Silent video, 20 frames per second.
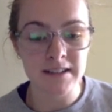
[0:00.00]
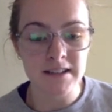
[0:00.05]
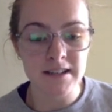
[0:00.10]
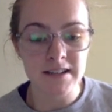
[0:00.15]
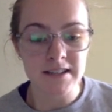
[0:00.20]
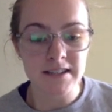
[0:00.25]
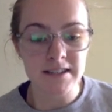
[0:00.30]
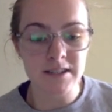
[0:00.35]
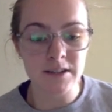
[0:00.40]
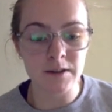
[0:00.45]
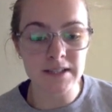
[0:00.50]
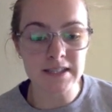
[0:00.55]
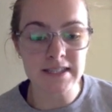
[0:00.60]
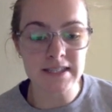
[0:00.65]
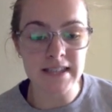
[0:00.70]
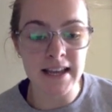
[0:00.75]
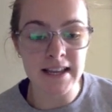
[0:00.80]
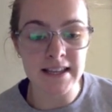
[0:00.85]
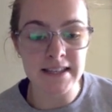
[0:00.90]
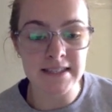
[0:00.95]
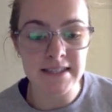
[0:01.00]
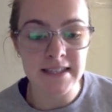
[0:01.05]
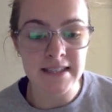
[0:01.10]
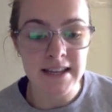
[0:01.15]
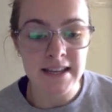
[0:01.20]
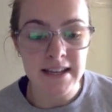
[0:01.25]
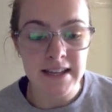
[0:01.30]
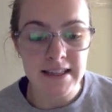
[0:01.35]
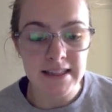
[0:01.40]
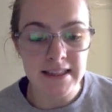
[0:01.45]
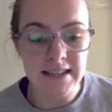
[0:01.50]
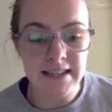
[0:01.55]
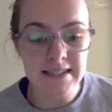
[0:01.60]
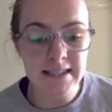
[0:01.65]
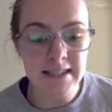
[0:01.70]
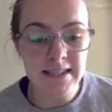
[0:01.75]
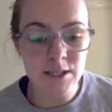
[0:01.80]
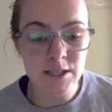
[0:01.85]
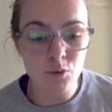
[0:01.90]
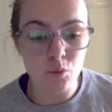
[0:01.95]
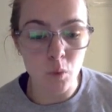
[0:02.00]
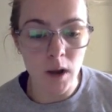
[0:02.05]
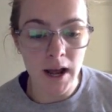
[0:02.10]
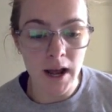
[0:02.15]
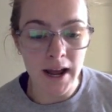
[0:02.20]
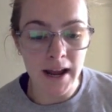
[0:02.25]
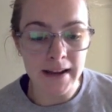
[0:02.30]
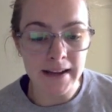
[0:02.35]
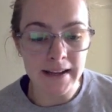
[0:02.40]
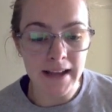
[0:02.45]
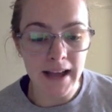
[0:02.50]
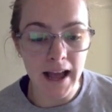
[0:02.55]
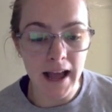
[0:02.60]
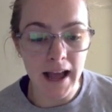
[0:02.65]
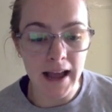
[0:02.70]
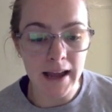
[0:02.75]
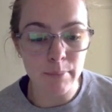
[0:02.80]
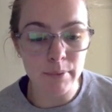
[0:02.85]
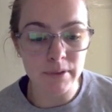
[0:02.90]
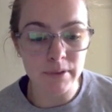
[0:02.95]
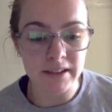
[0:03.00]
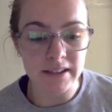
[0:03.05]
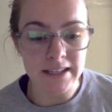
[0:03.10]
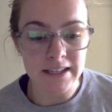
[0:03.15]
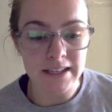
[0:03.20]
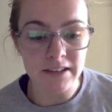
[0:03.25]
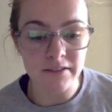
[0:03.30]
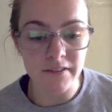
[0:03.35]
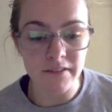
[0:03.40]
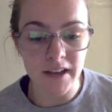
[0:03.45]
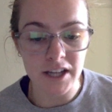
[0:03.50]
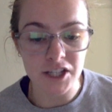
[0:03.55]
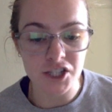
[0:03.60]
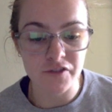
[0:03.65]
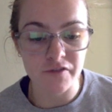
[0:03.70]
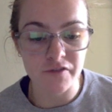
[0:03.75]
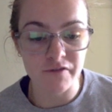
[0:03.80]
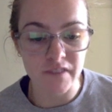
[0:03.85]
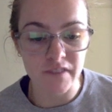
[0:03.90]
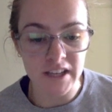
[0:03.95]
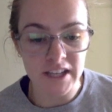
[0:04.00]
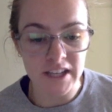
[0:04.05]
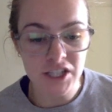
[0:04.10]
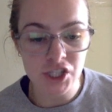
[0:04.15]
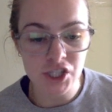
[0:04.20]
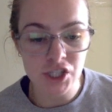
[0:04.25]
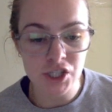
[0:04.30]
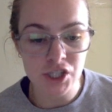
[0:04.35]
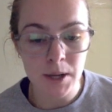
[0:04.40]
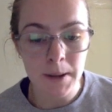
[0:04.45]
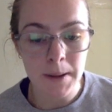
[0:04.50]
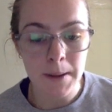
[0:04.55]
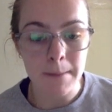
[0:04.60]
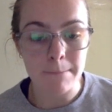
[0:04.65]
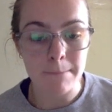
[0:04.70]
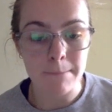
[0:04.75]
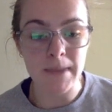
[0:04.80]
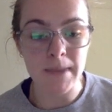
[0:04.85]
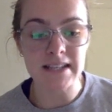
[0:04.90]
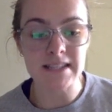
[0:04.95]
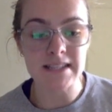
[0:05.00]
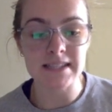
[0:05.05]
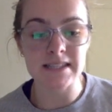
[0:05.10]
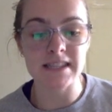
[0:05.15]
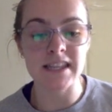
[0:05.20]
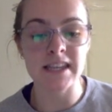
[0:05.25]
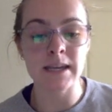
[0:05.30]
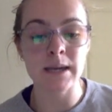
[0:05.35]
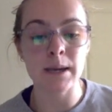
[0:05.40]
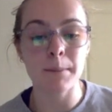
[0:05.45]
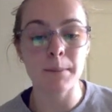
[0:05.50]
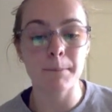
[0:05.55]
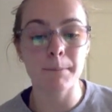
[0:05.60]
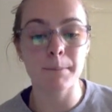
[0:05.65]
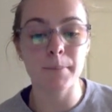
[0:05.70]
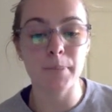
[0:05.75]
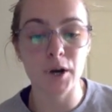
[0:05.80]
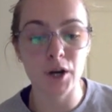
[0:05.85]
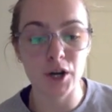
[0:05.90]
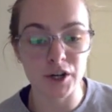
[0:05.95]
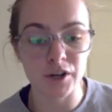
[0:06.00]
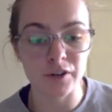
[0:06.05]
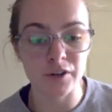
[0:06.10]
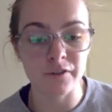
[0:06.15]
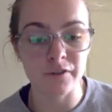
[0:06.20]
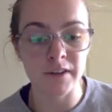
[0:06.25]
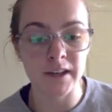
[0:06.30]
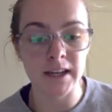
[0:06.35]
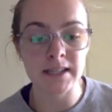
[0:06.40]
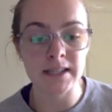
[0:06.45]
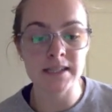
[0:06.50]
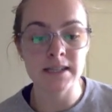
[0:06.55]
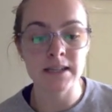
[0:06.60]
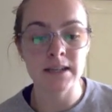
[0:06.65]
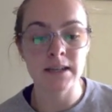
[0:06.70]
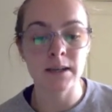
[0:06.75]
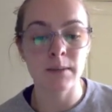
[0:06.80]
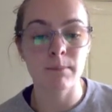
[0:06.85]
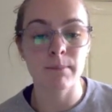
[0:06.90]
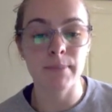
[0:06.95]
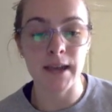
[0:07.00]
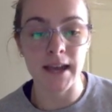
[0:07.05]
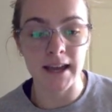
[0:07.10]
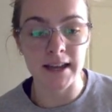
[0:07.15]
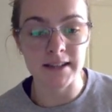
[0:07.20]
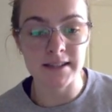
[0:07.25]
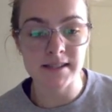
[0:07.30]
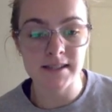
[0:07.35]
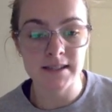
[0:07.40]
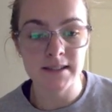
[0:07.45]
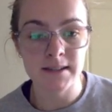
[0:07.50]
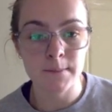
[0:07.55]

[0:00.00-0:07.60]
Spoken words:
So it says, "This is why I believe a fish makes the perfect pet."